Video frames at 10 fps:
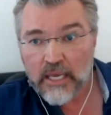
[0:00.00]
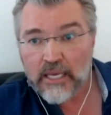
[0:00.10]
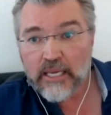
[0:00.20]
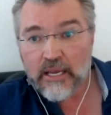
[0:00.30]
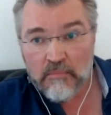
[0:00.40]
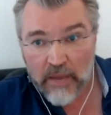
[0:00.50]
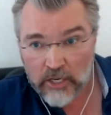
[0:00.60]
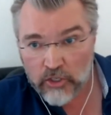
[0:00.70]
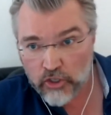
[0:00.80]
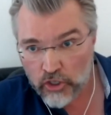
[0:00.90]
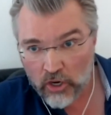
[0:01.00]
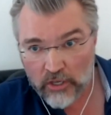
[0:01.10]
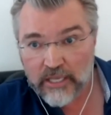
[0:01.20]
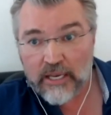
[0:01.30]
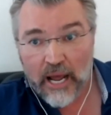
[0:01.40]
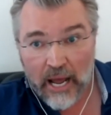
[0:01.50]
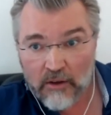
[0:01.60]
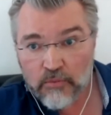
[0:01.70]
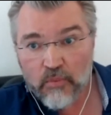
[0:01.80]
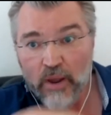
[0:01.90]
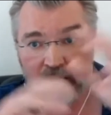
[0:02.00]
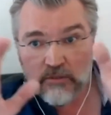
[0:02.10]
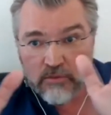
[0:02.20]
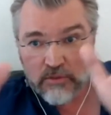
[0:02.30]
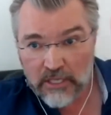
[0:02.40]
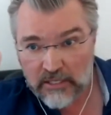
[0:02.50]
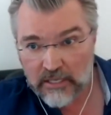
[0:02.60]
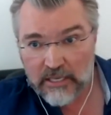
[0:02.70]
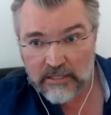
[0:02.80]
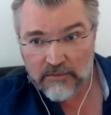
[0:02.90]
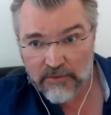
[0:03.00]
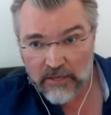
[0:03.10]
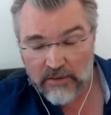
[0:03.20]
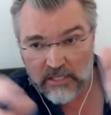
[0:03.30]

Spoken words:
can make sure that halfway through this interference